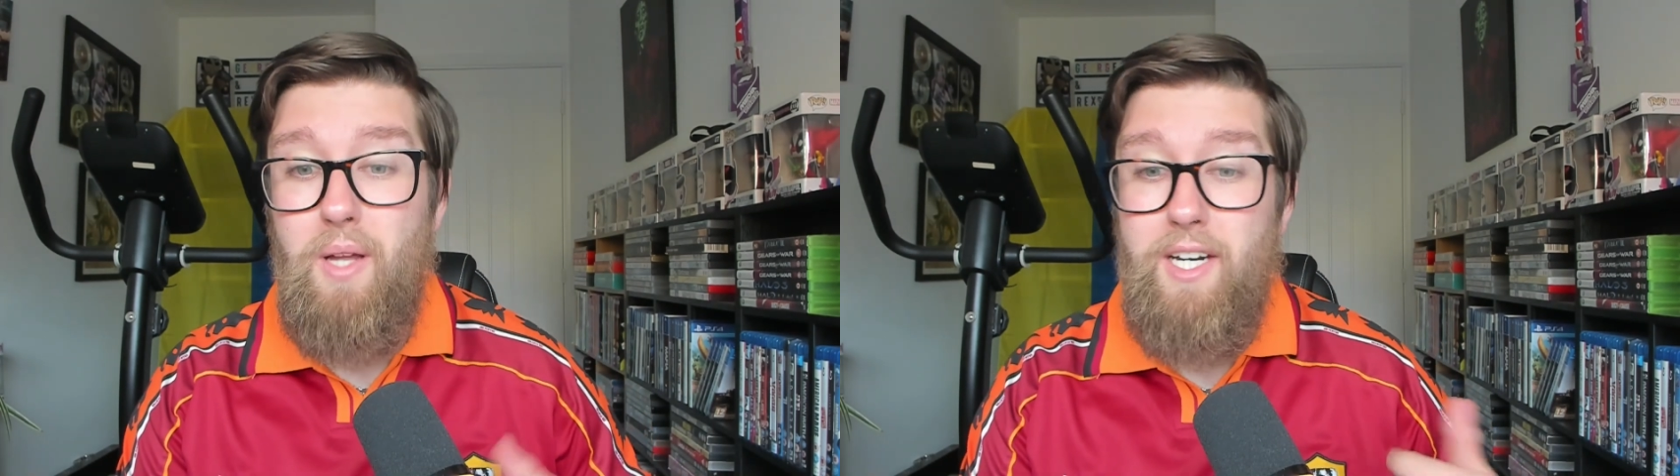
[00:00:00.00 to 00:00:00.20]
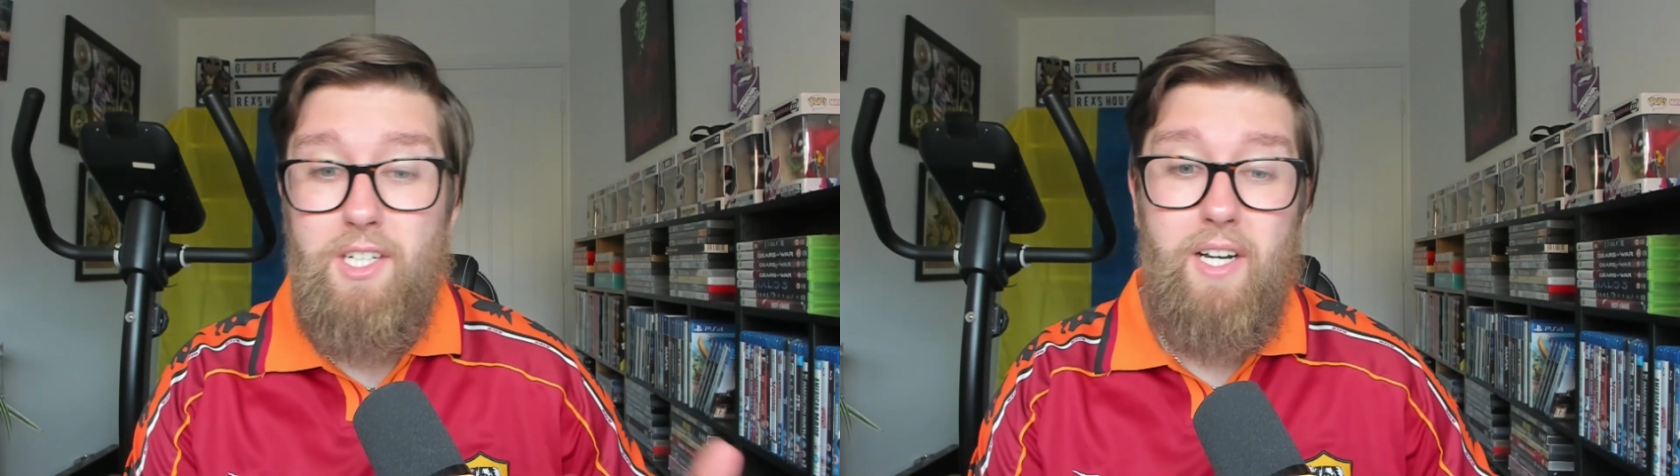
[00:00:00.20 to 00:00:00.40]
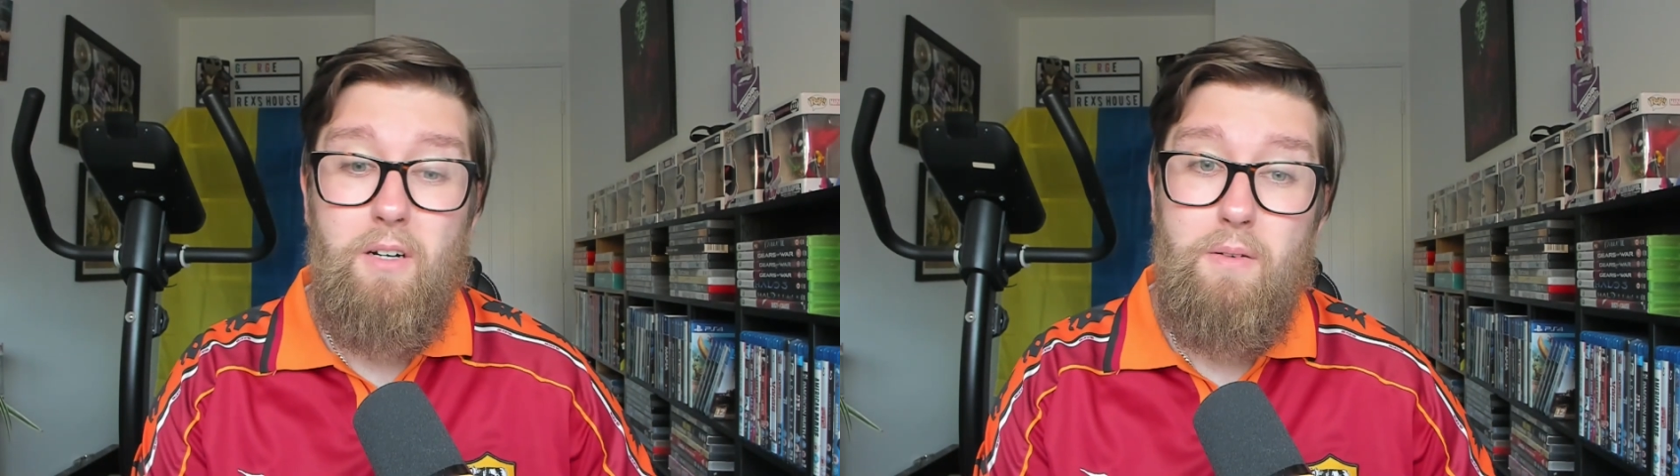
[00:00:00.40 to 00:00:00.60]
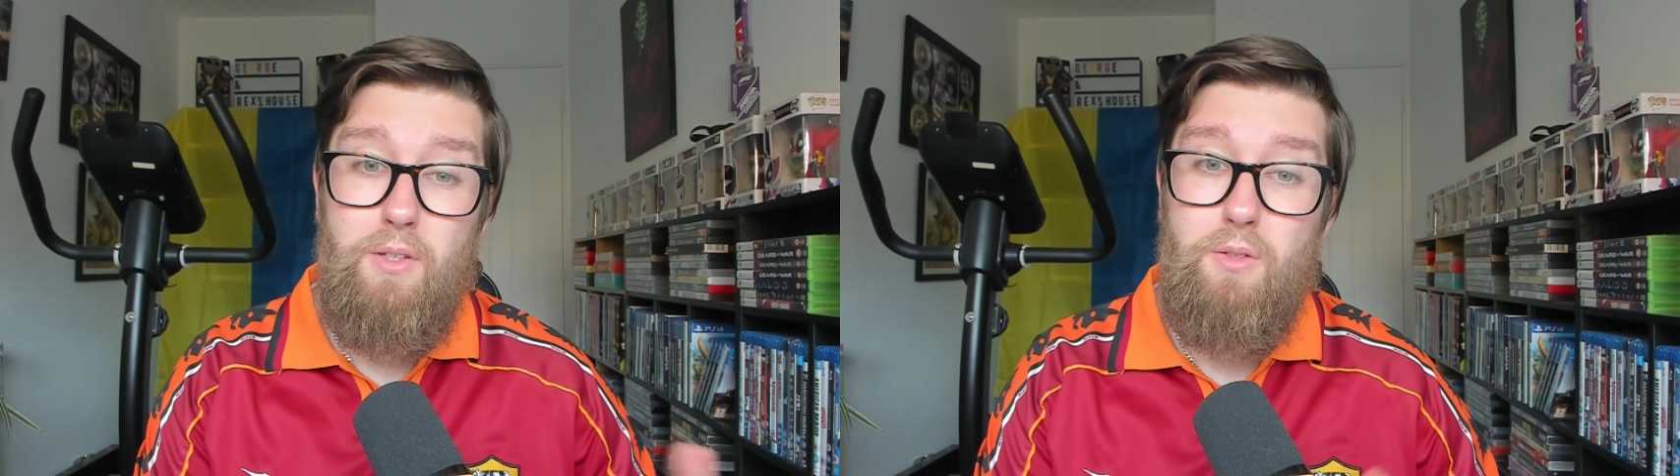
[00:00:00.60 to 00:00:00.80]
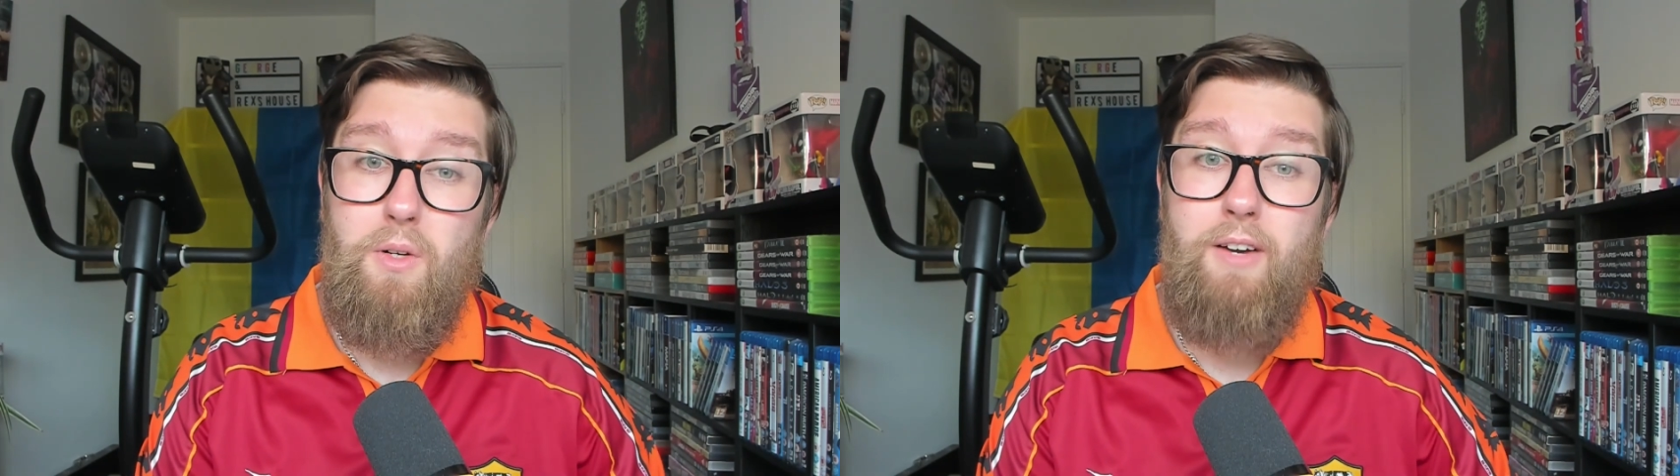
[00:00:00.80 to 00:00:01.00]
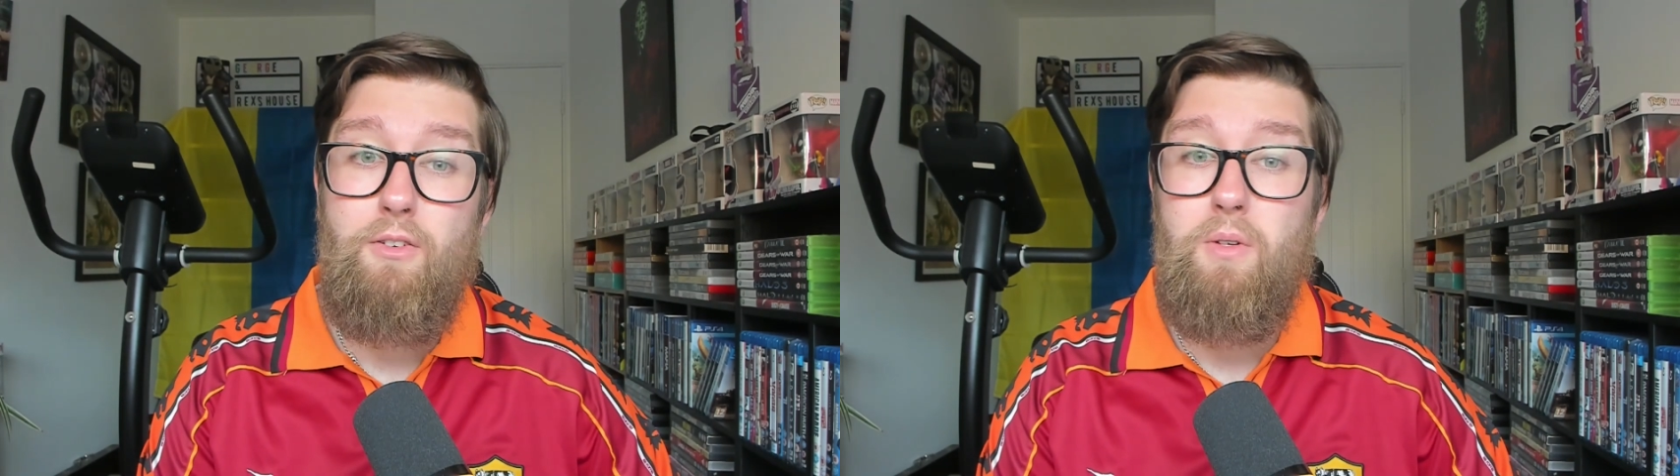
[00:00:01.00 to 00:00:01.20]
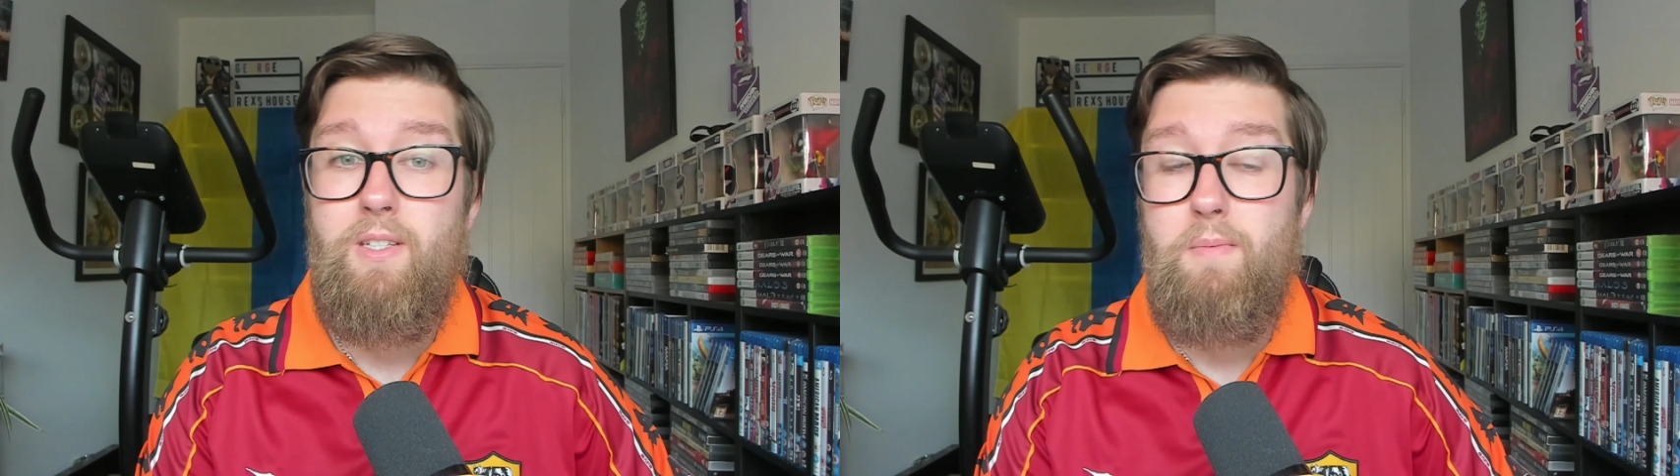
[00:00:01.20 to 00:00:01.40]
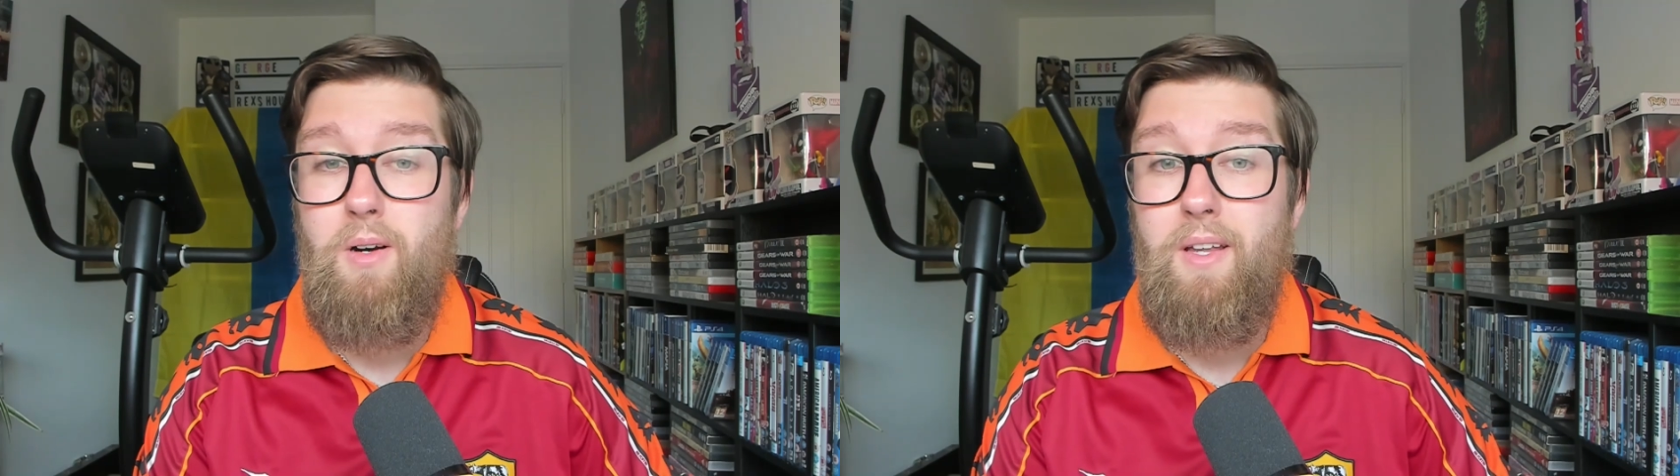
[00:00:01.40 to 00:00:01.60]
Like, share, comment, subscribe if you want to
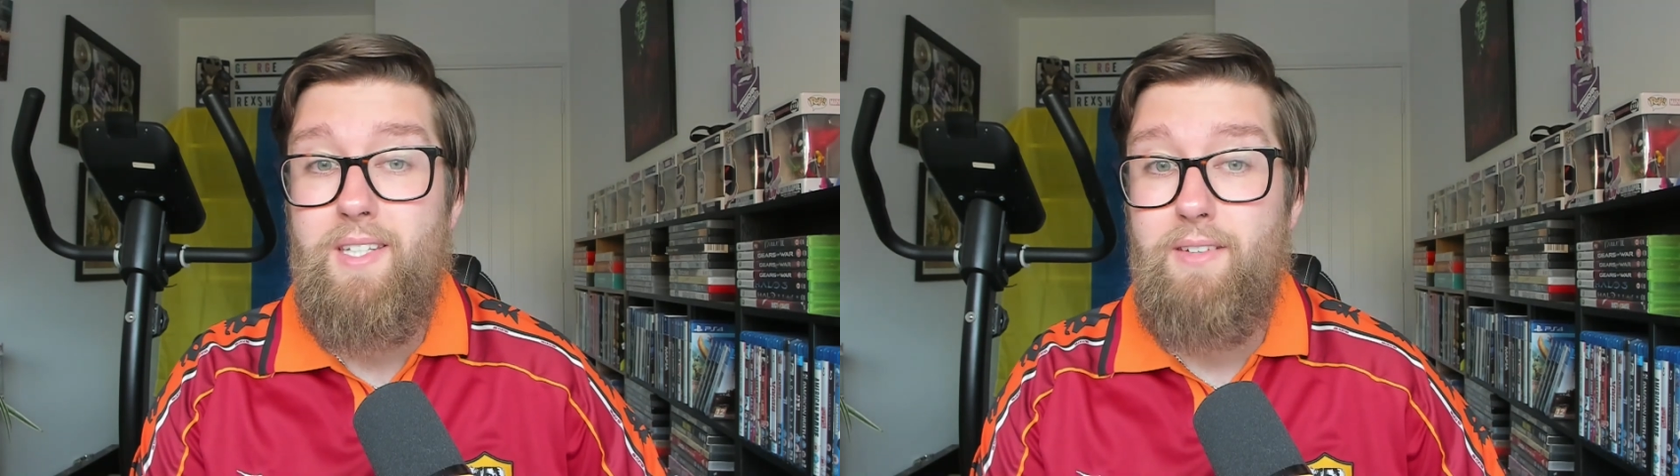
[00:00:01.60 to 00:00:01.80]
see more like this,